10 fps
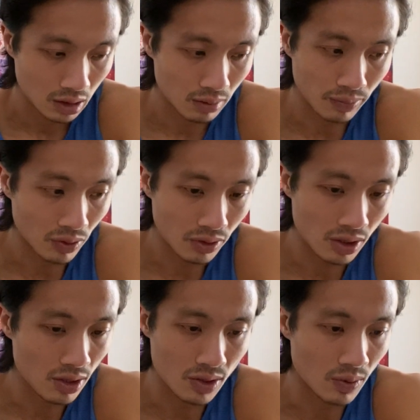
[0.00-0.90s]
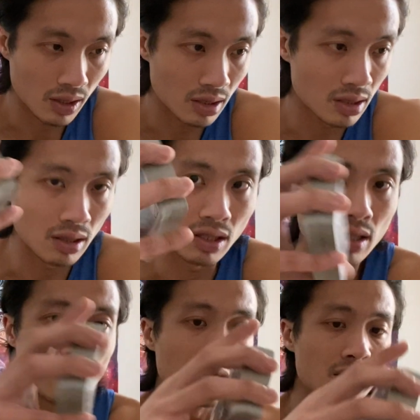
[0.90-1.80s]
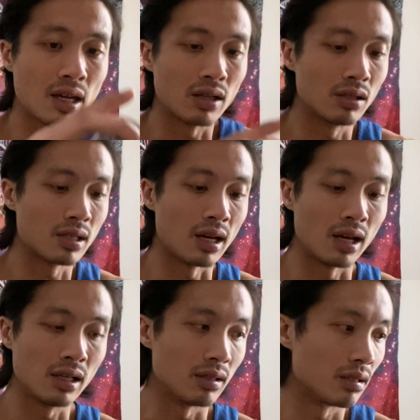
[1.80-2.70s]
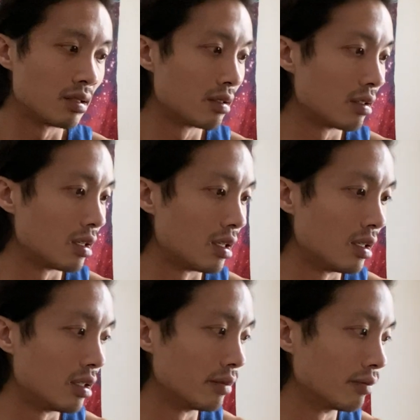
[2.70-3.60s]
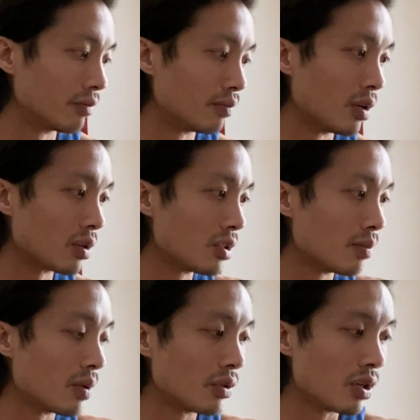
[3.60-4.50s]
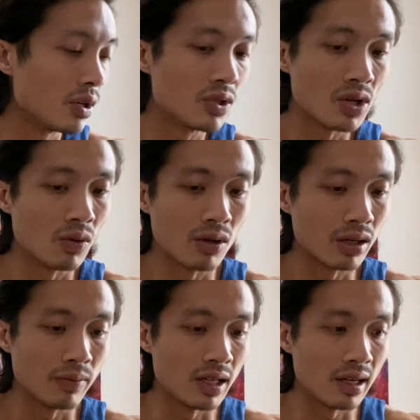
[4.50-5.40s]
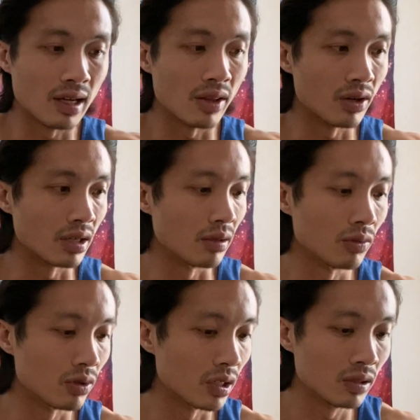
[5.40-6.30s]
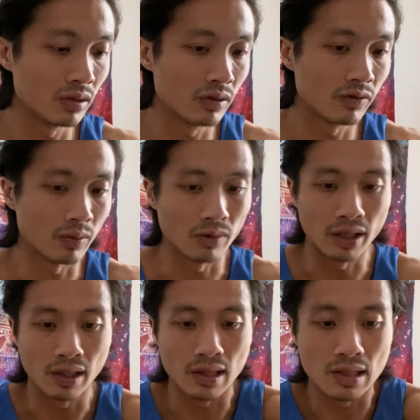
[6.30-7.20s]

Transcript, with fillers: Both of you want the cycle to end. Um, both, both of you don't want to be together anymore, from what I could